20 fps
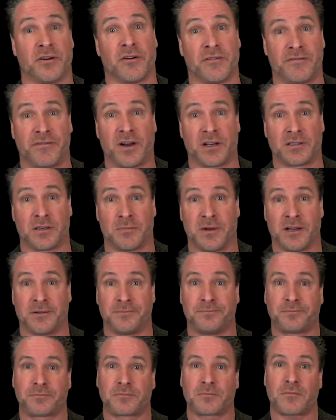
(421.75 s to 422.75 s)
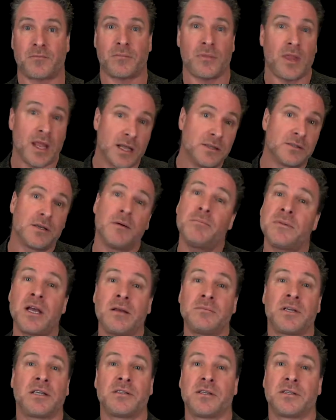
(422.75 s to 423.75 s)
fucks about. And sometimes
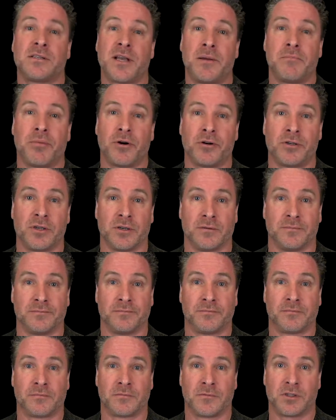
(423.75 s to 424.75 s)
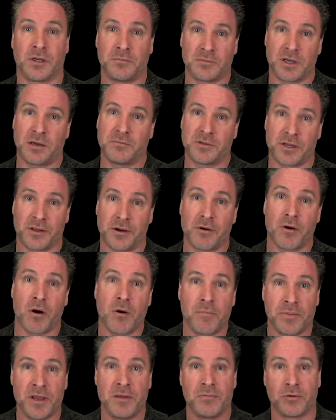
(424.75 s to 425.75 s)
that's the same person. Sometimes there are
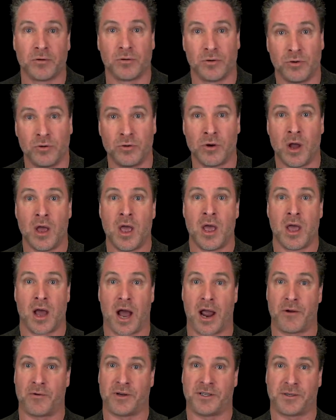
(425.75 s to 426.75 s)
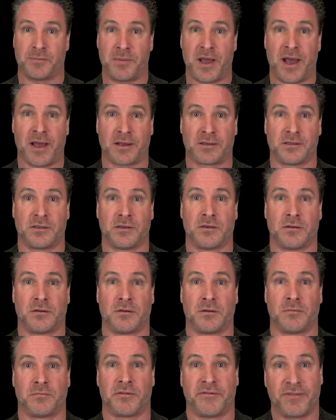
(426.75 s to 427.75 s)
people who I respect
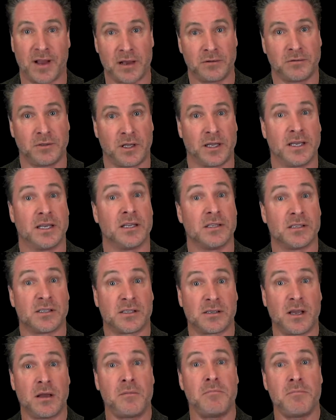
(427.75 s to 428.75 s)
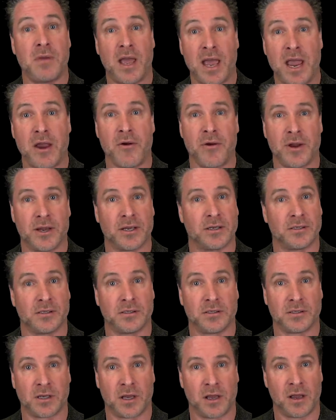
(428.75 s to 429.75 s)
profoundly in some
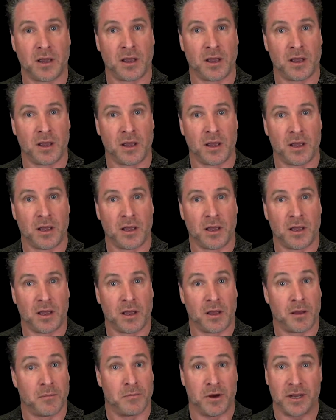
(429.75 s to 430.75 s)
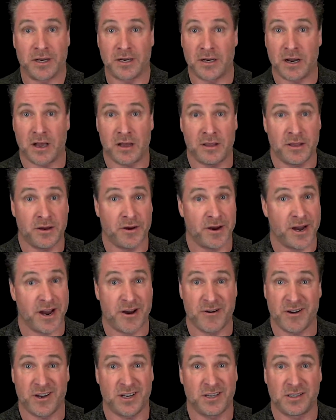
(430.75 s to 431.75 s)
areas, but in other
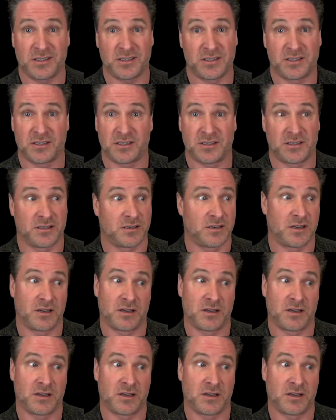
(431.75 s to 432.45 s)
areas,